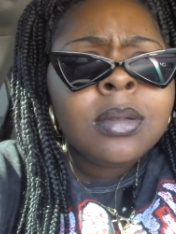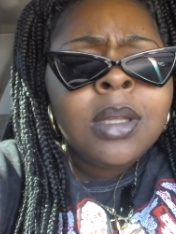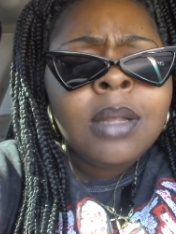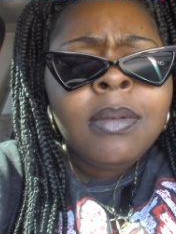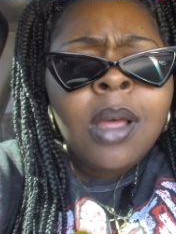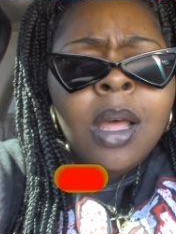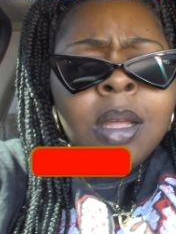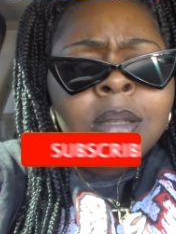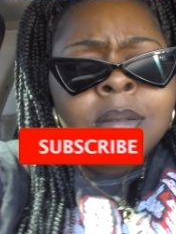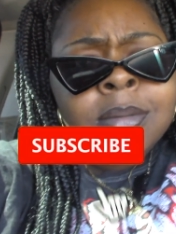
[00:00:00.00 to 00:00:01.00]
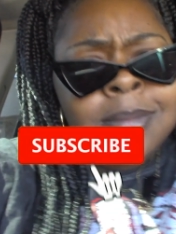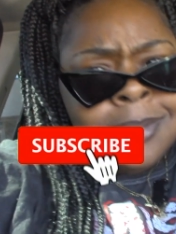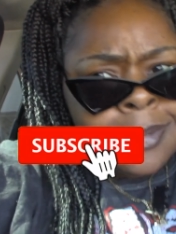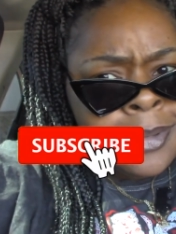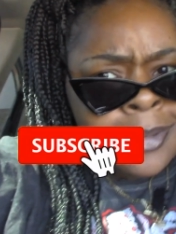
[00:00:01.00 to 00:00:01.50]
The fuck?
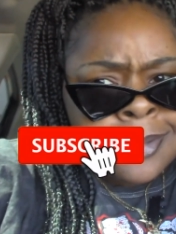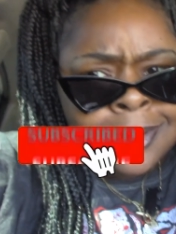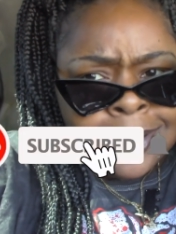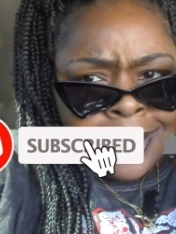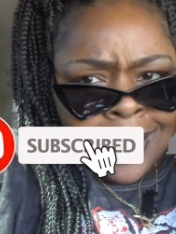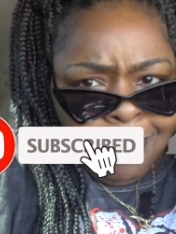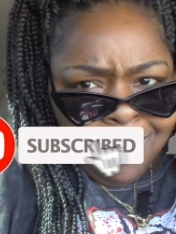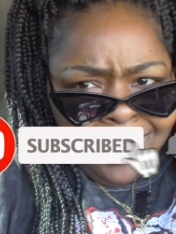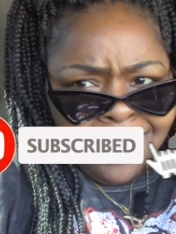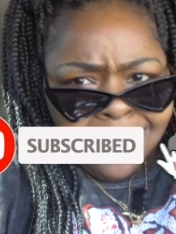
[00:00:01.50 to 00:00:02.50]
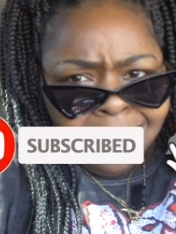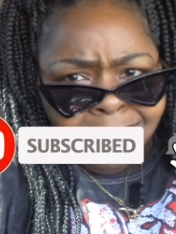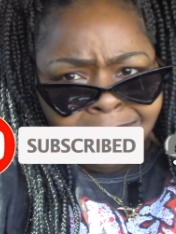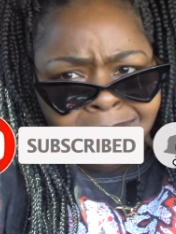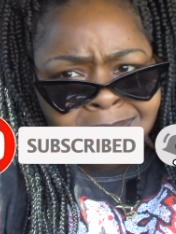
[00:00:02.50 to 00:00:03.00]
What do I mean?
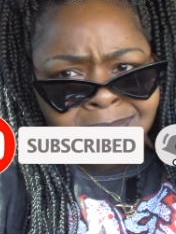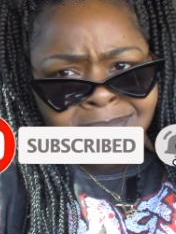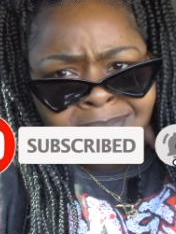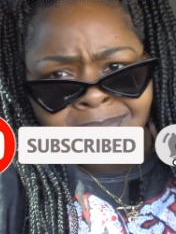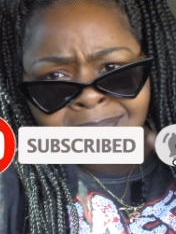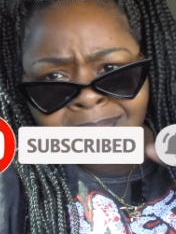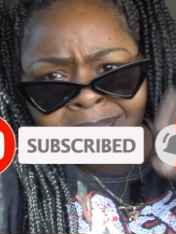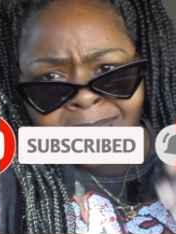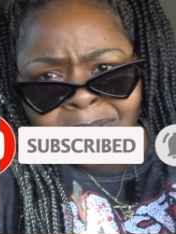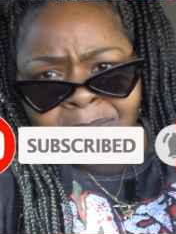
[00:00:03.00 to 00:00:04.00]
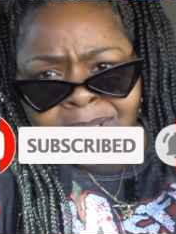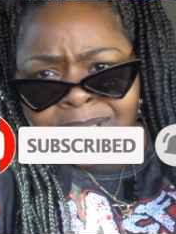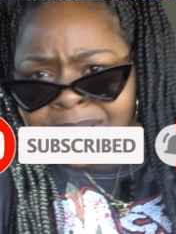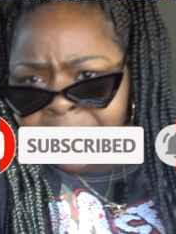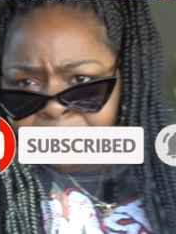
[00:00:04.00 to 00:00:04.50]
I want
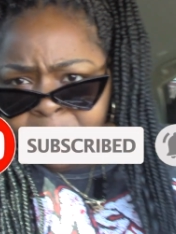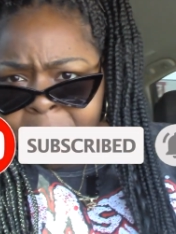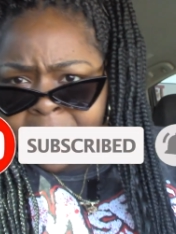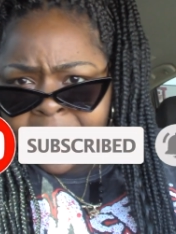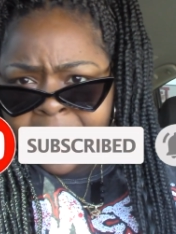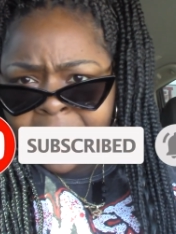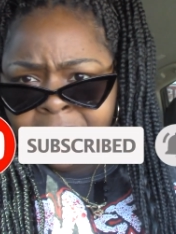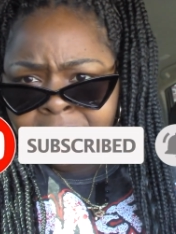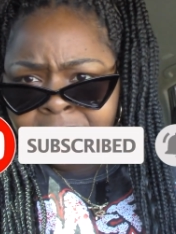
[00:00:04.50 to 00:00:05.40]
shit from me.